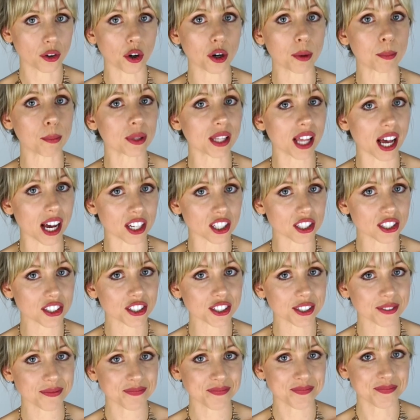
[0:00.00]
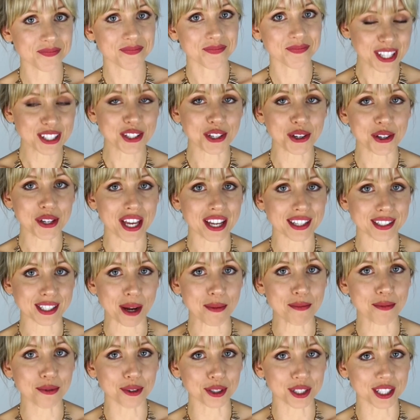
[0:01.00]
or blush. So yes,
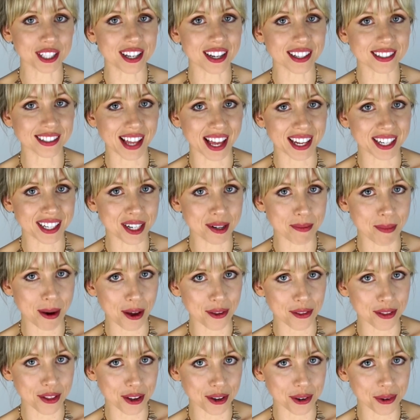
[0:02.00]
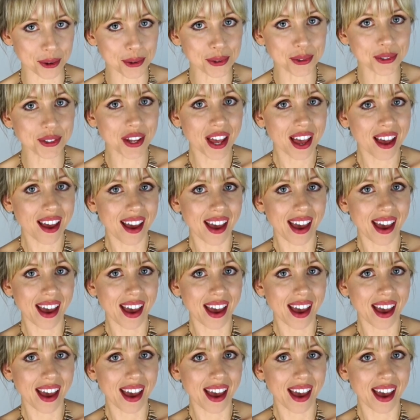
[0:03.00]
I'm really excited about those.